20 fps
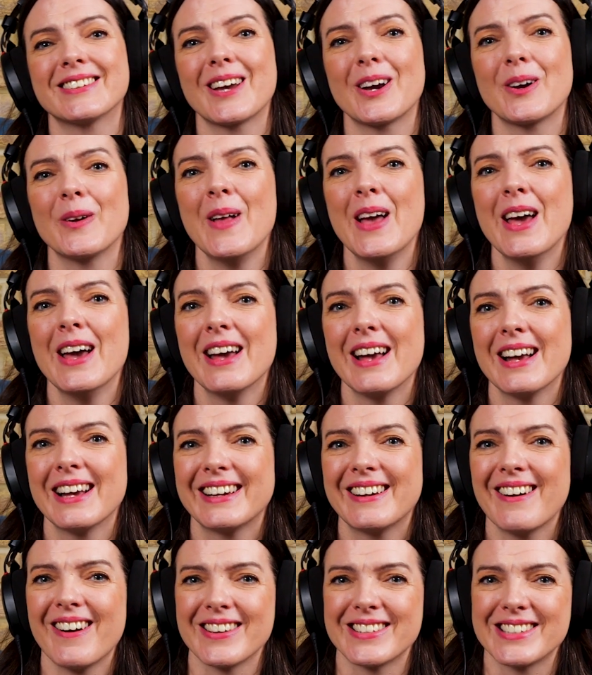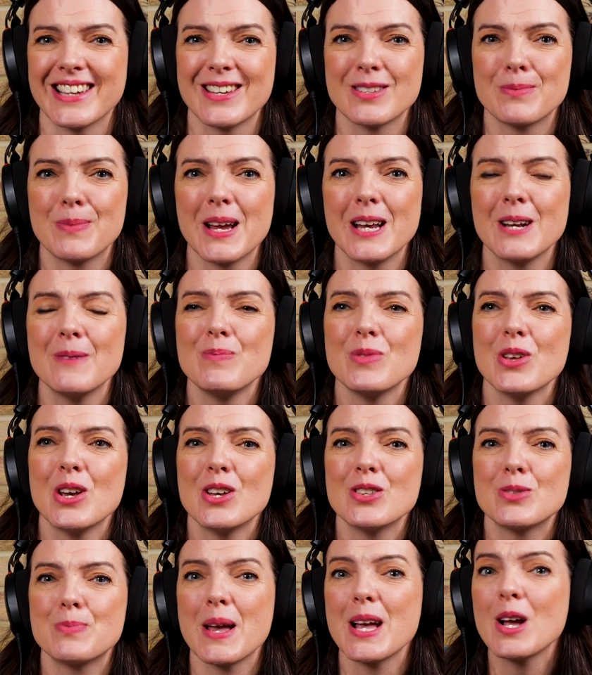So gosh, it's been
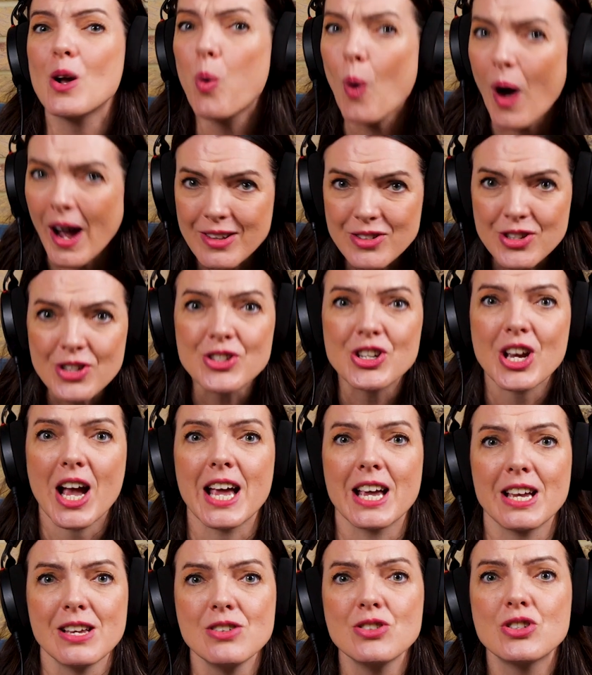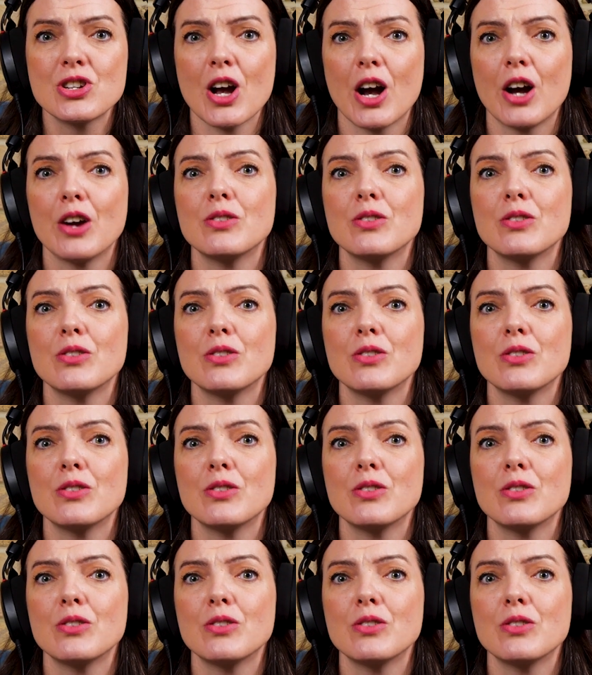it's been quite a change